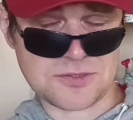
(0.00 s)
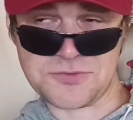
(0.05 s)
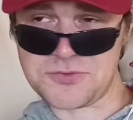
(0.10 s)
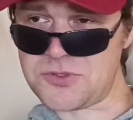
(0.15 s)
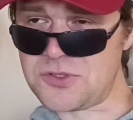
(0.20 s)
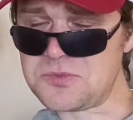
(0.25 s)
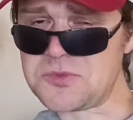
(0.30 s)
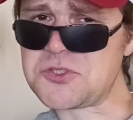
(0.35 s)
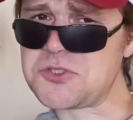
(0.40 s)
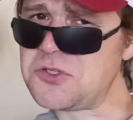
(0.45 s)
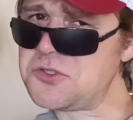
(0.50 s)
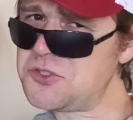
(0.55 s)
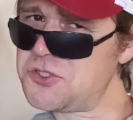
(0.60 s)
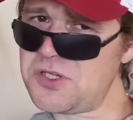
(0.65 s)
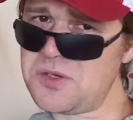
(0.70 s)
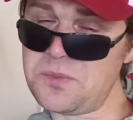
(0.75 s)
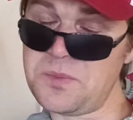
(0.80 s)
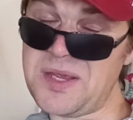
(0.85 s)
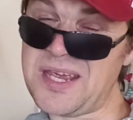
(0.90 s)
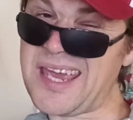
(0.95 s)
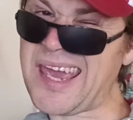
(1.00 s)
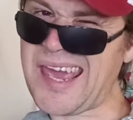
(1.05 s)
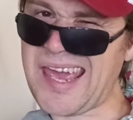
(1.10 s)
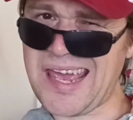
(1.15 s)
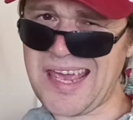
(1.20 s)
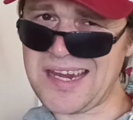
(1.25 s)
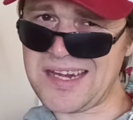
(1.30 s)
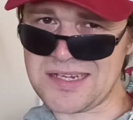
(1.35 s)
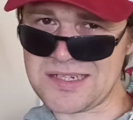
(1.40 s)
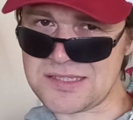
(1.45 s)
from searching
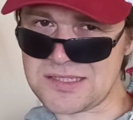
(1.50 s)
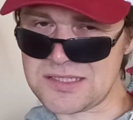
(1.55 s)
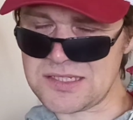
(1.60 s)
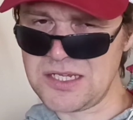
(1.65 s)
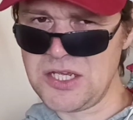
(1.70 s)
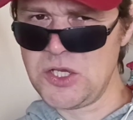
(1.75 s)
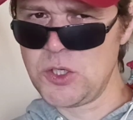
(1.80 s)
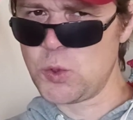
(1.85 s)
mechanics,